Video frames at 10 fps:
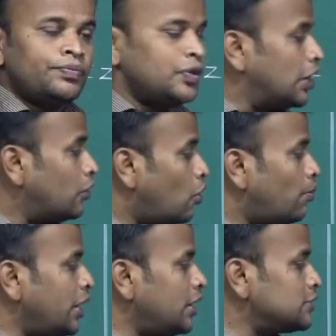the
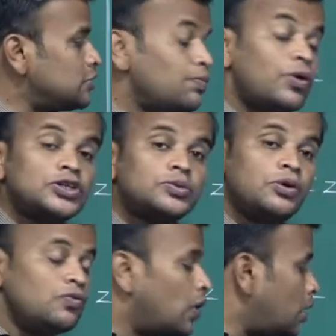domain is
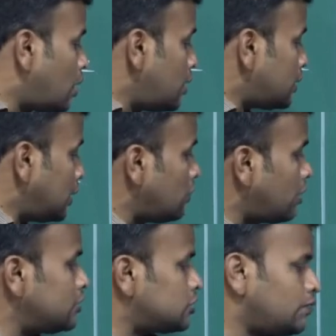impossible for all real
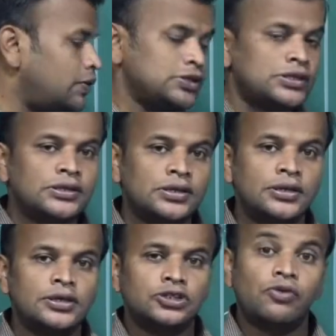values of x.
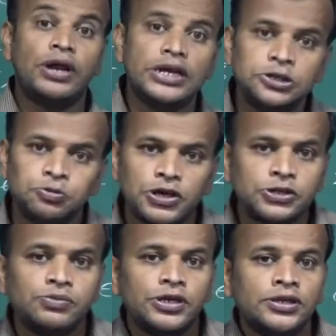So when it is
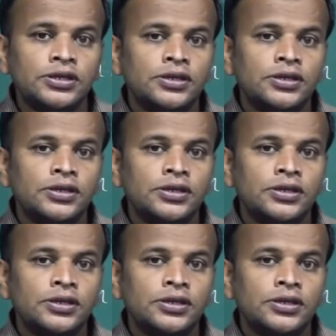possible?